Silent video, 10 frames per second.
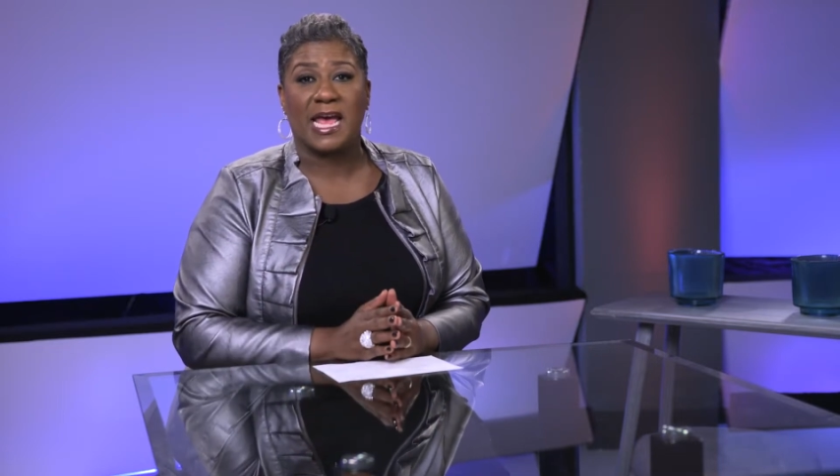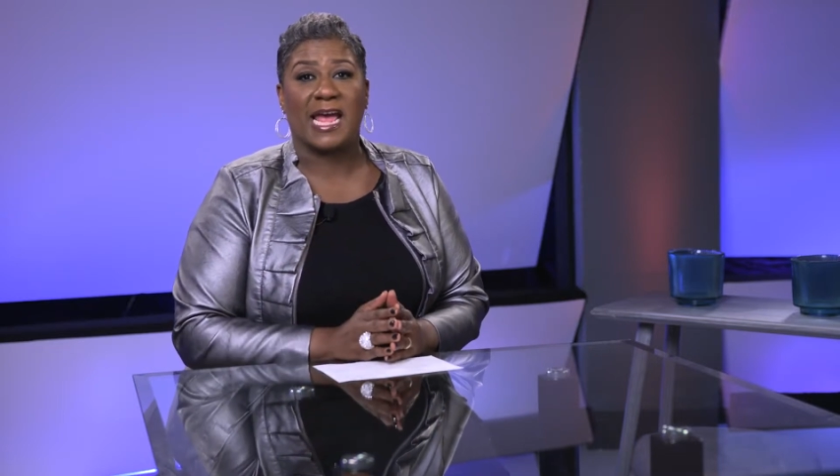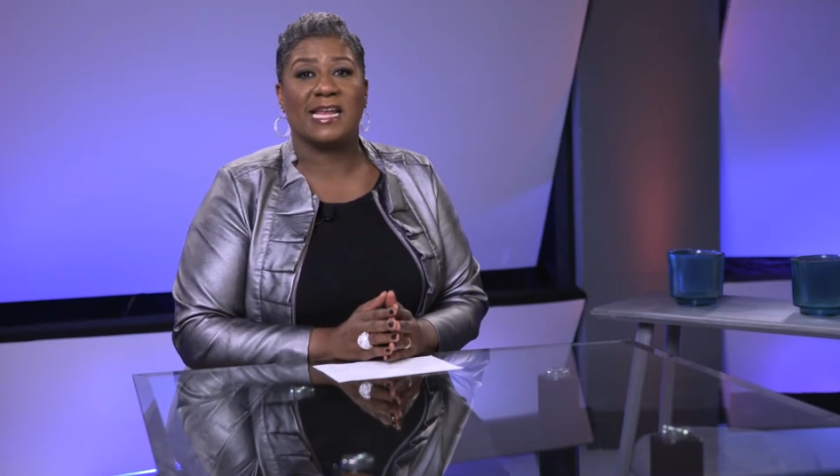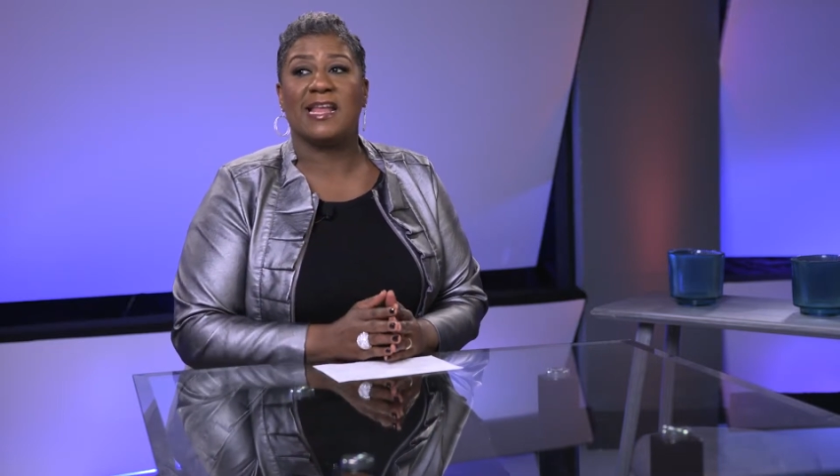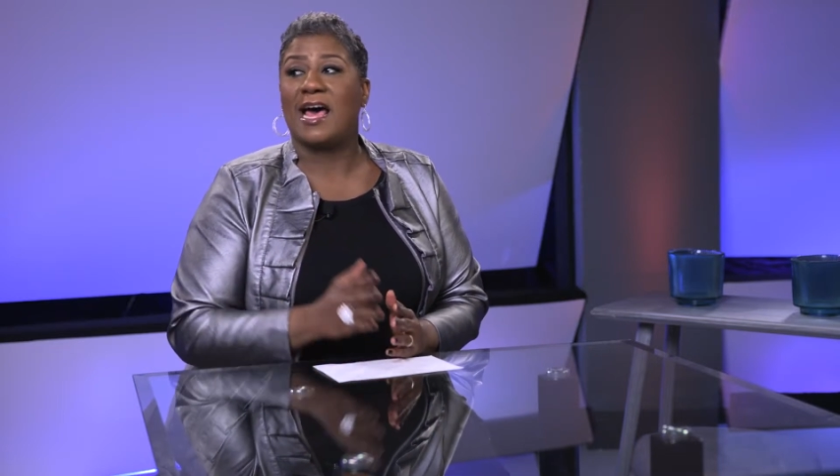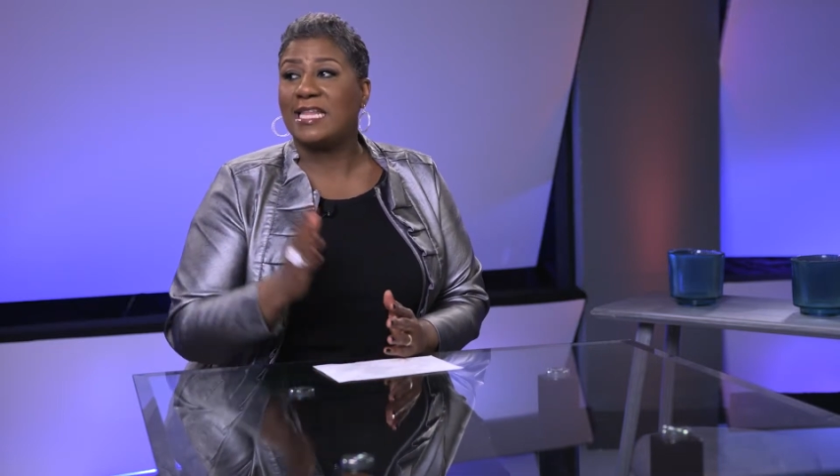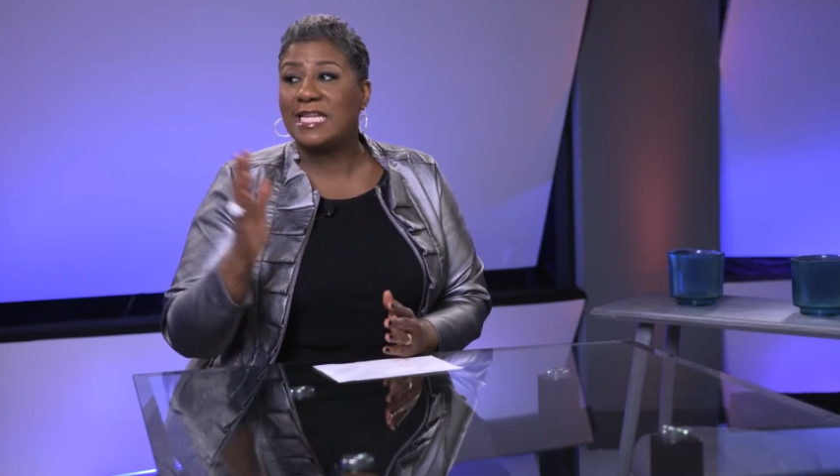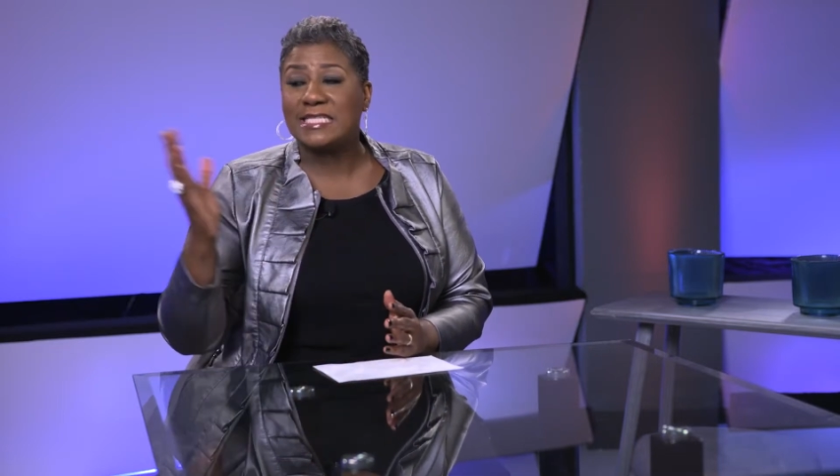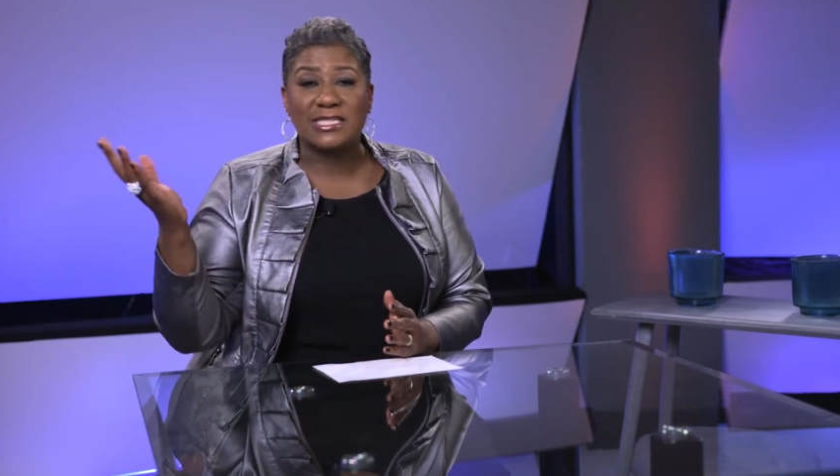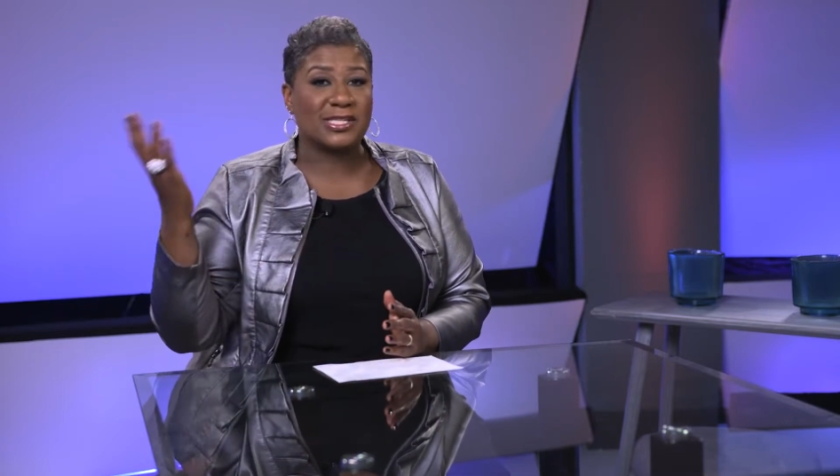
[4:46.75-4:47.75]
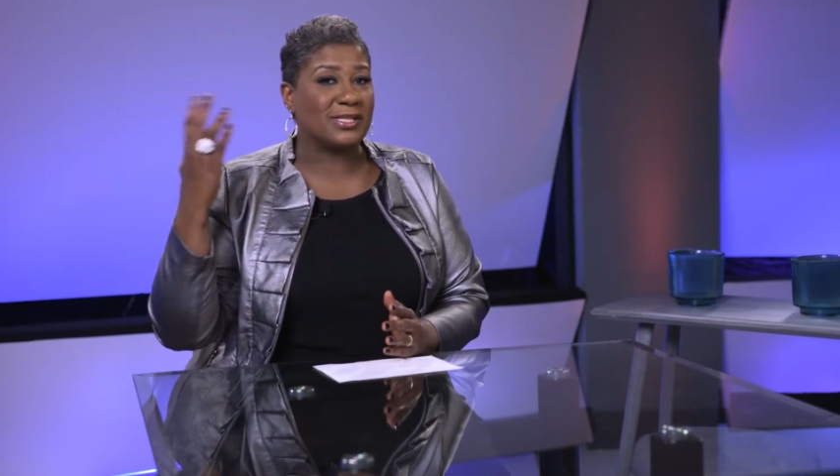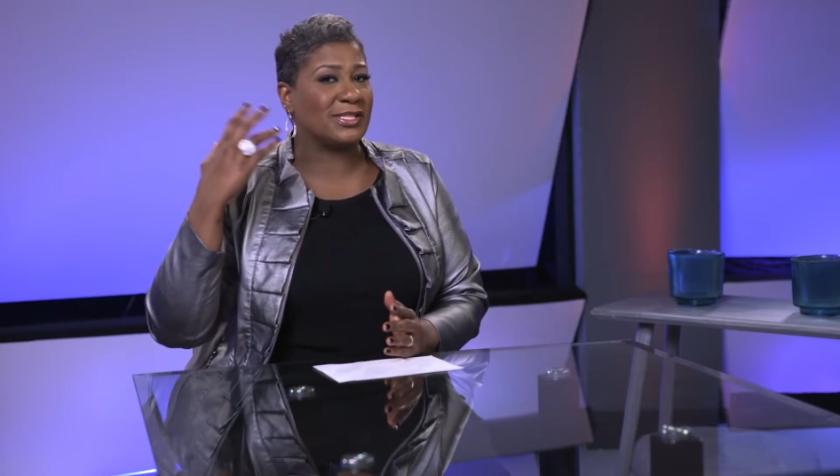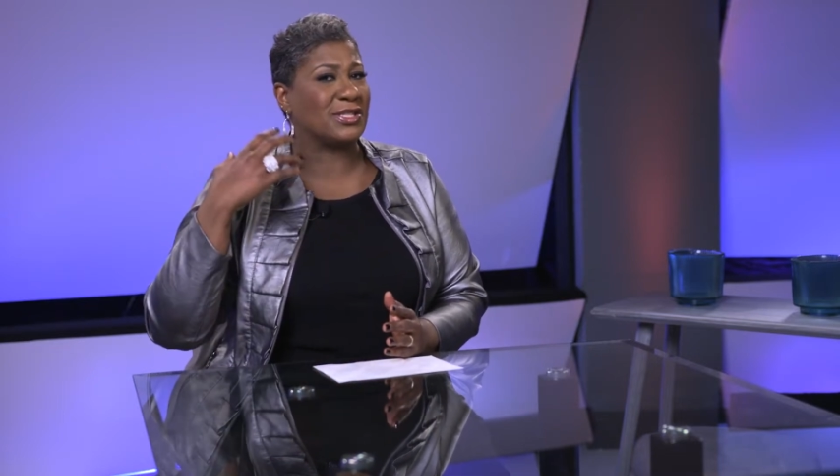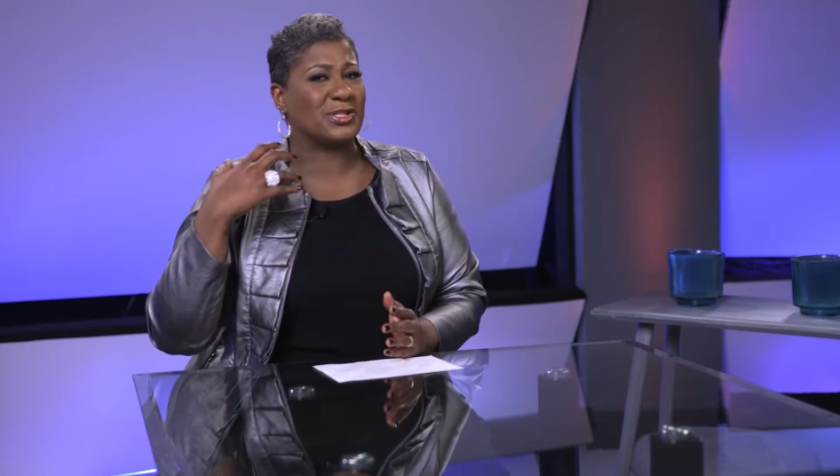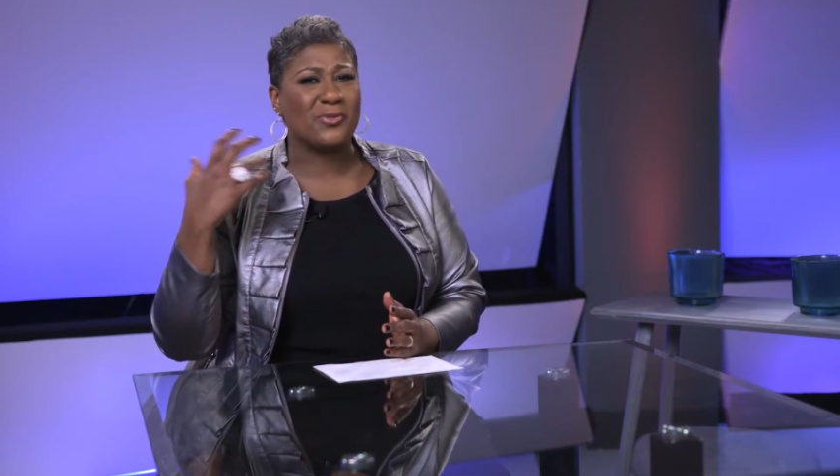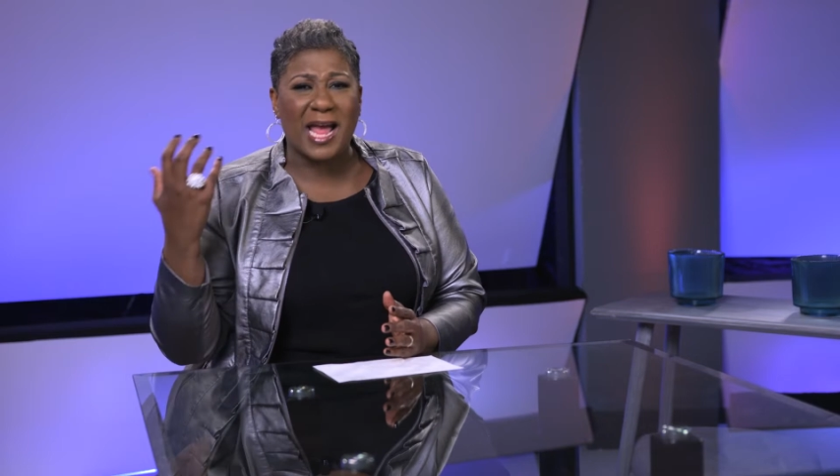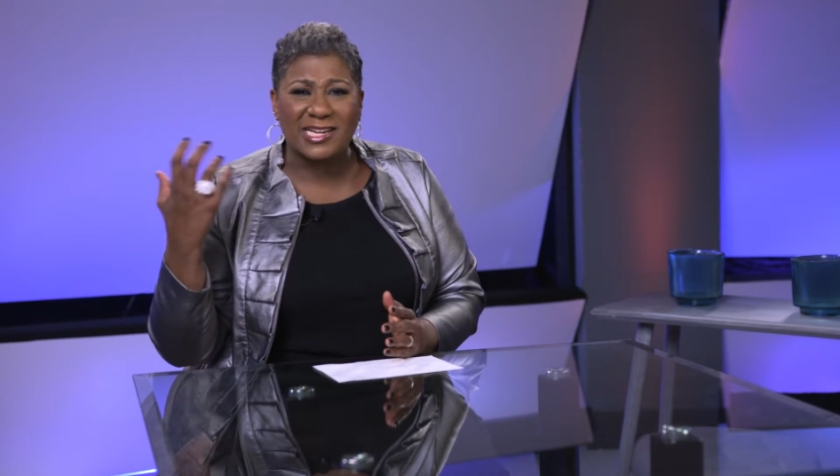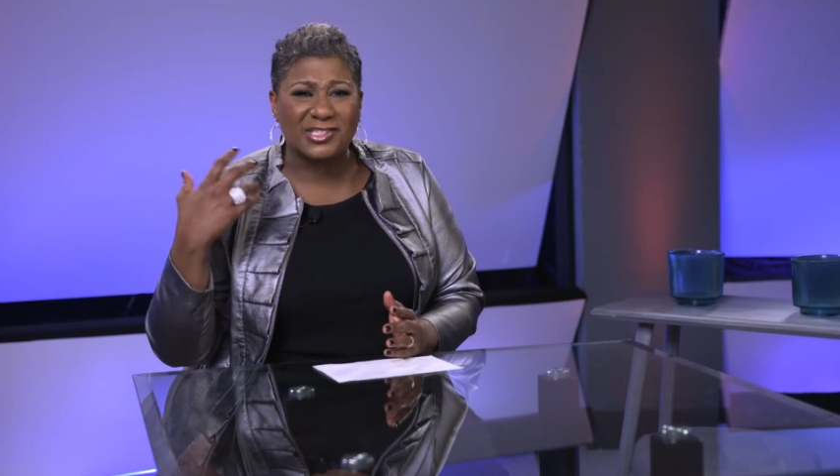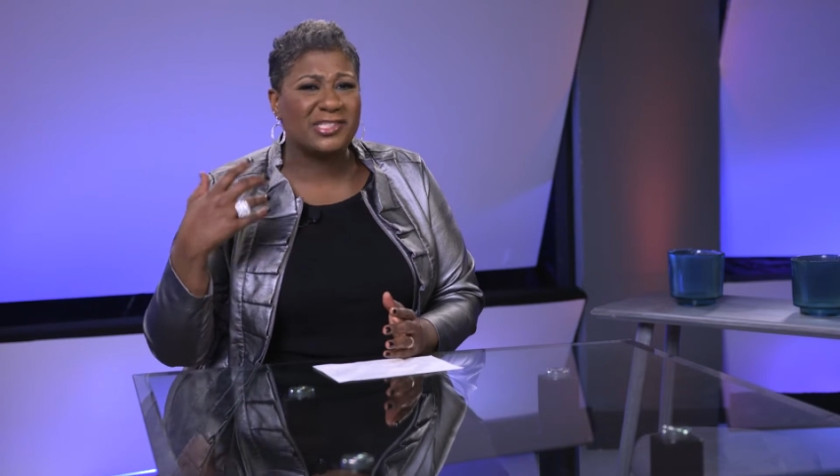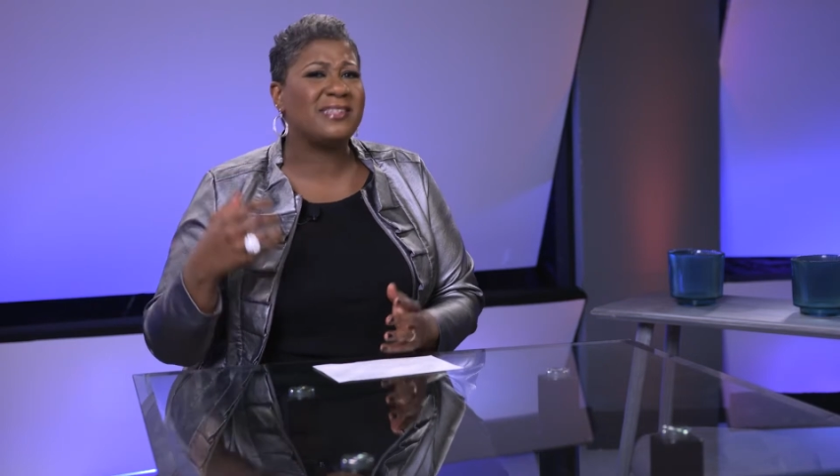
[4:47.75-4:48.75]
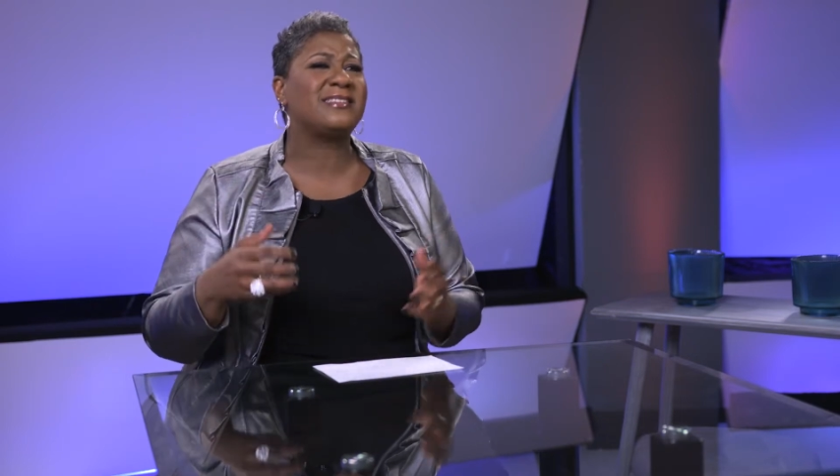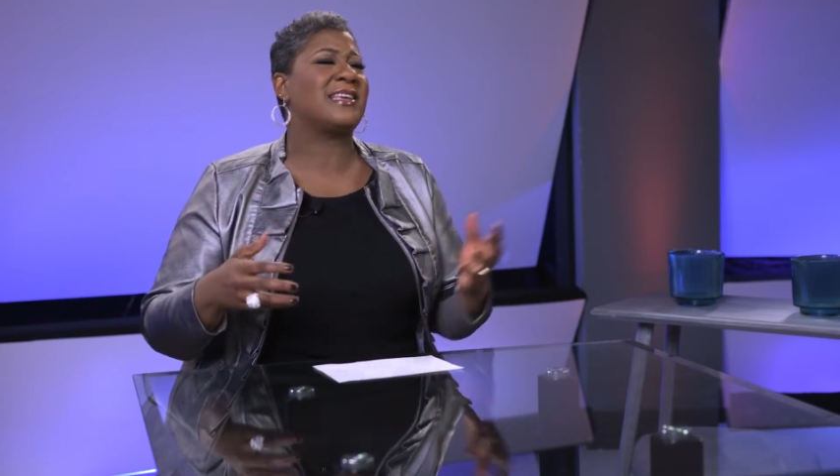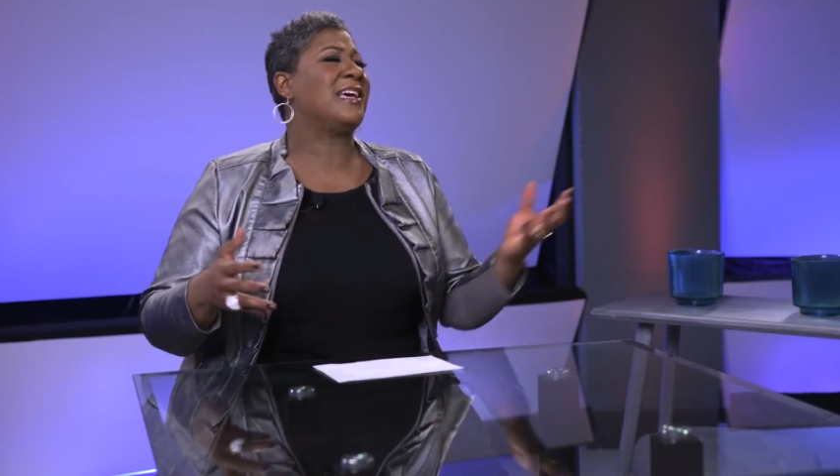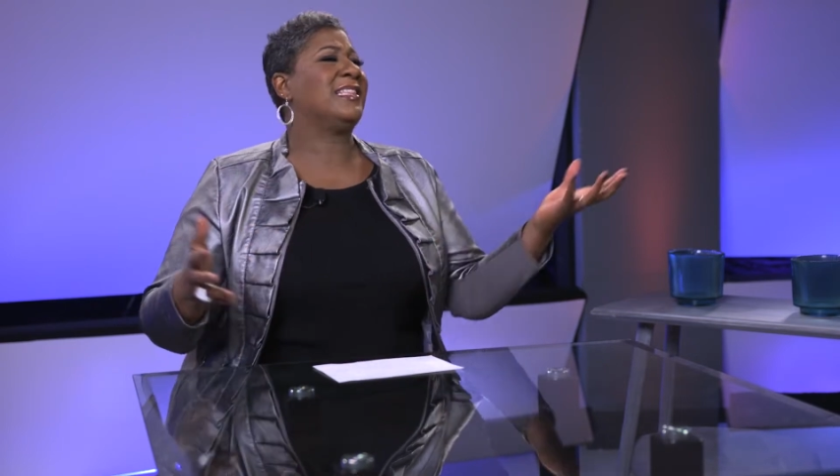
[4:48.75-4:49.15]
and not listen to the distractions,